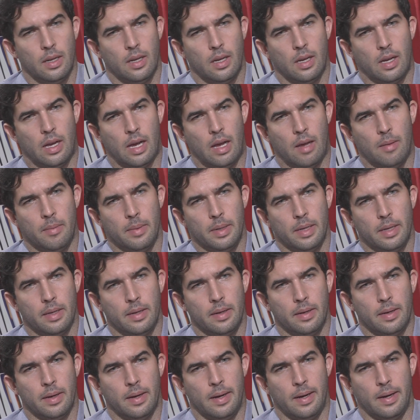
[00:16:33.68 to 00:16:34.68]
I
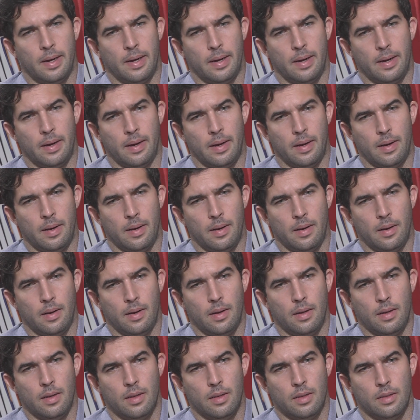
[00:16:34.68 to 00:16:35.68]
mean,
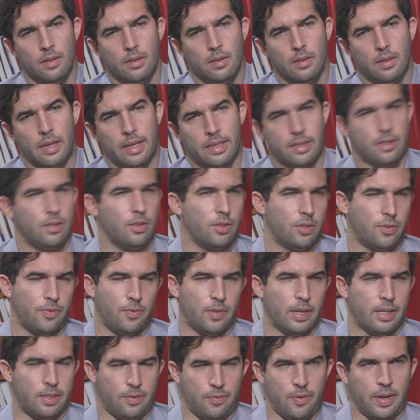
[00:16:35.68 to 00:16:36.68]

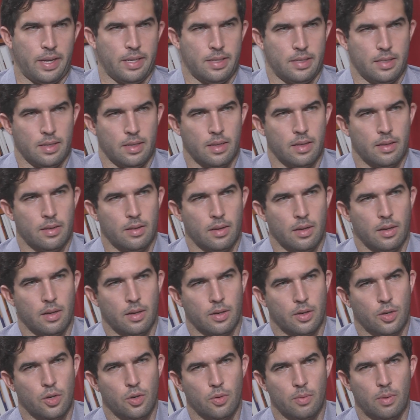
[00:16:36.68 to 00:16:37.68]
let's face it.
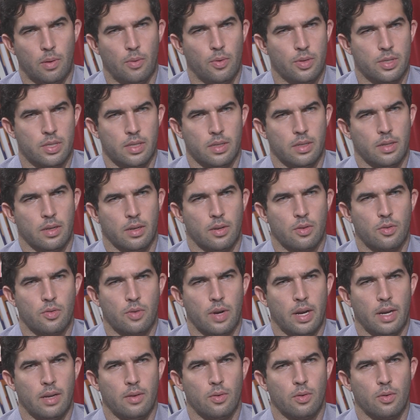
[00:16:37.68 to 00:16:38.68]
Cuba wasn't
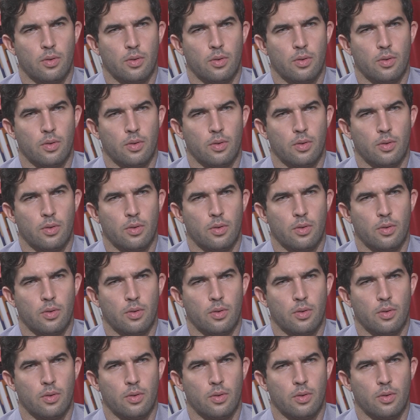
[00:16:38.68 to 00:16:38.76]
great